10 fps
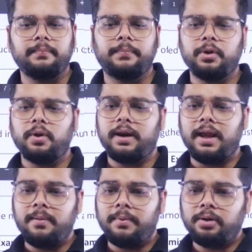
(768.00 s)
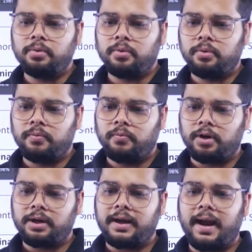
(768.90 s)
you are able to know what
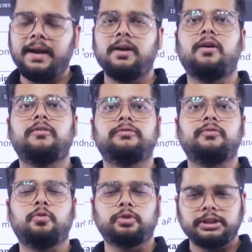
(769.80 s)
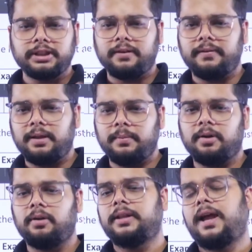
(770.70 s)
kind of courses are available
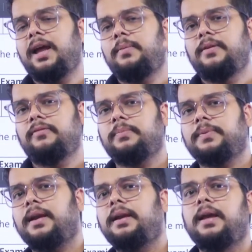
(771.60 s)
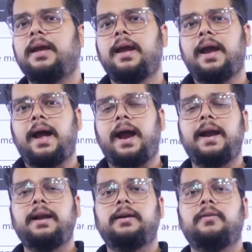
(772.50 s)
on the IIBF website
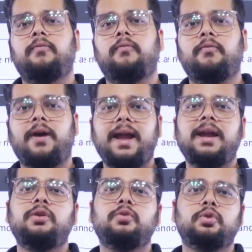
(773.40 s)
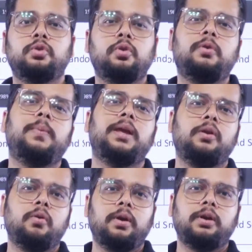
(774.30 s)
and why you should be
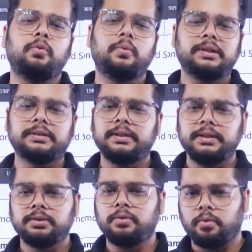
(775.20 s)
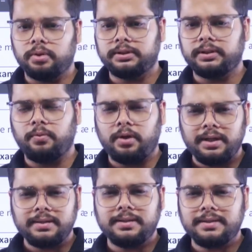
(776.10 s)
going towards these courses. What
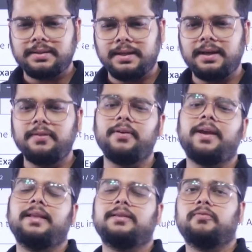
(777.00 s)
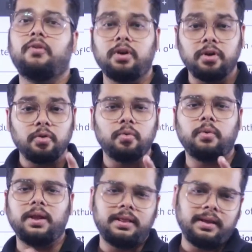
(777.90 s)
is the significance for you
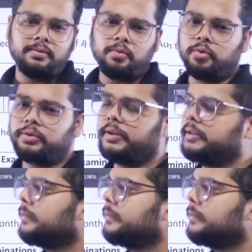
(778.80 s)
in these courses?